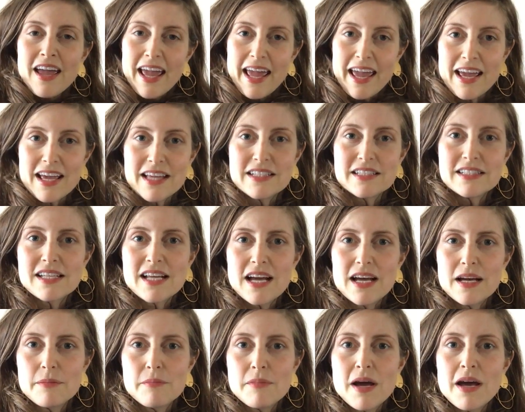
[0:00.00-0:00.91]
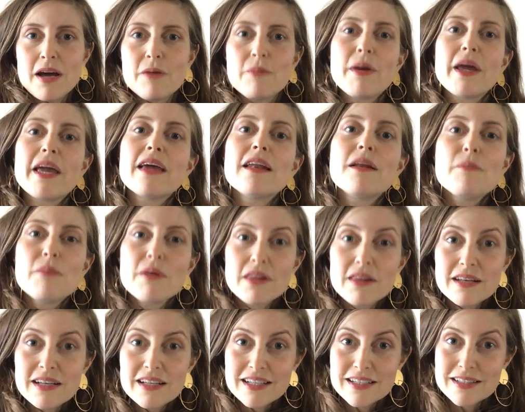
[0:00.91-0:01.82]
And my
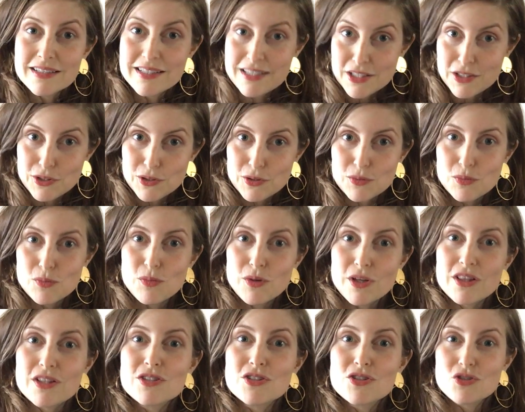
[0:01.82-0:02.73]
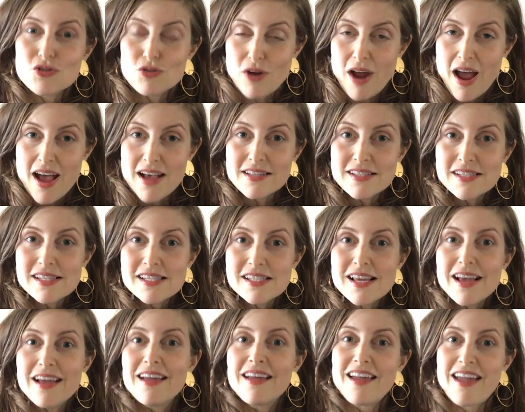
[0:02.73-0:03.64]
inability to deal with
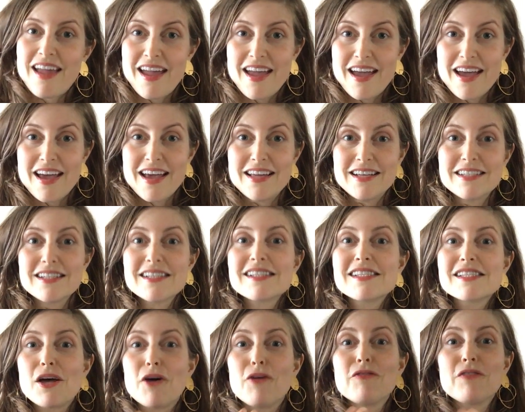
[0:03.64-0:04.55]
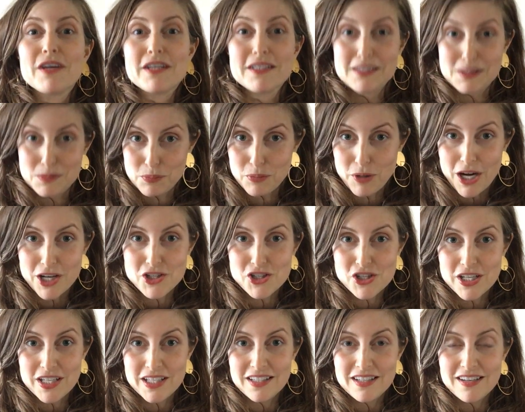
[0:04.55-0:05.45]
stress and
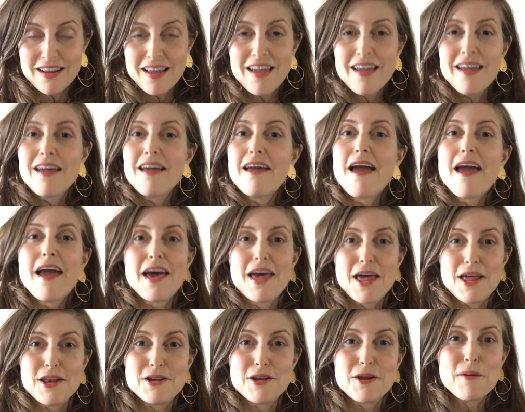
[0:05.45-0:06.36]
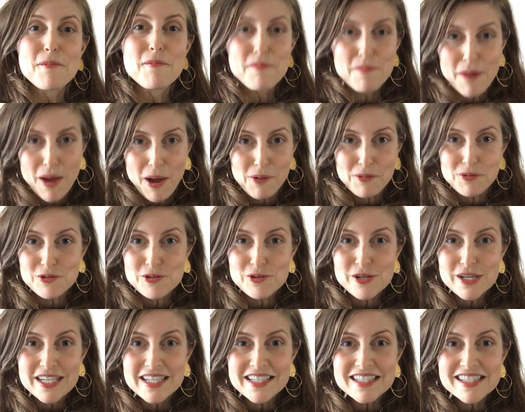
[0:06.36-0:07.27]
self-expression and
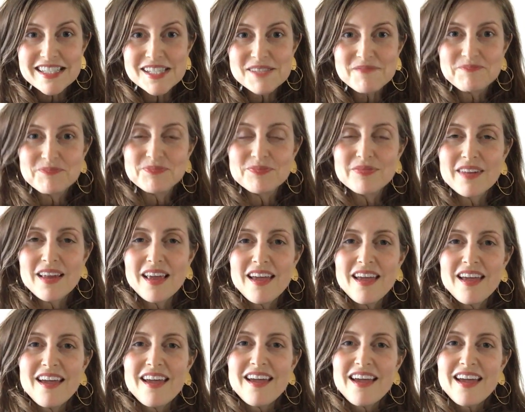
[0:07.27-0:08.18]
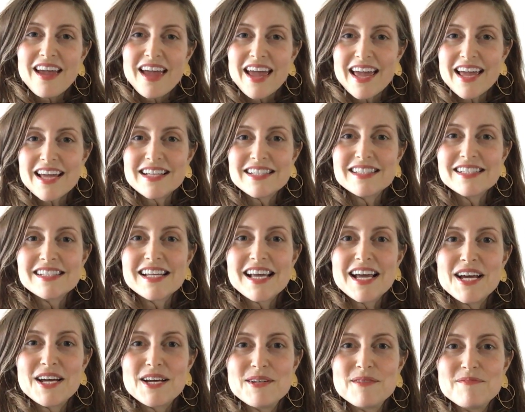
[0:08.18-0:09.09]
boundaries. And
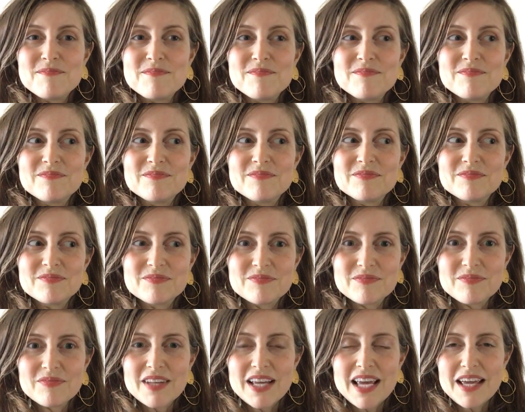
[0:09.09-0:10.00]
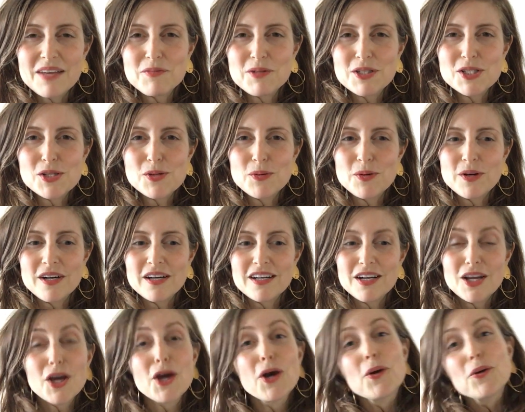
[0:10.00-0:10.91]
what's the
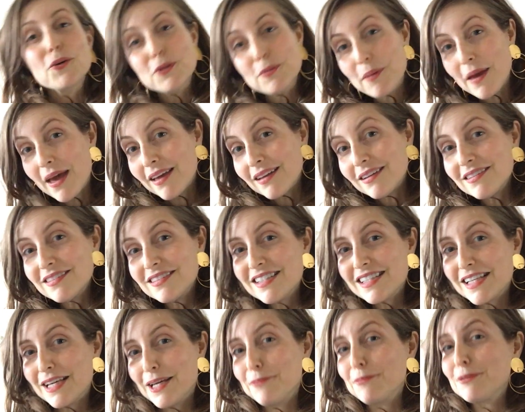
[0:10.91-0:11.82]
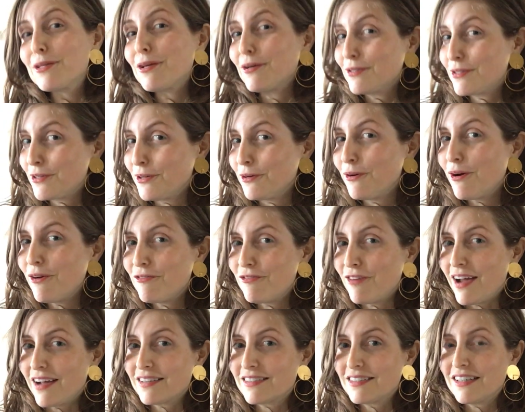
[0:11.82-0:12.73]
word? Codependency was also a
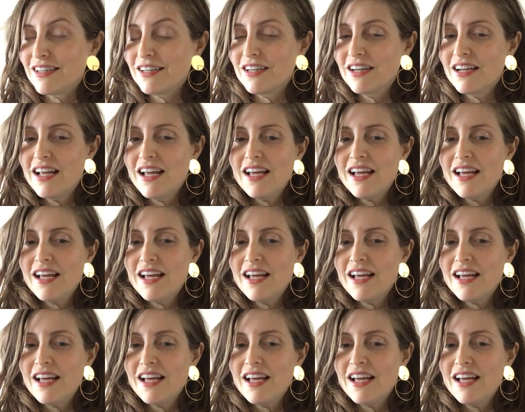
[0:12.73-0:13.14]
factor.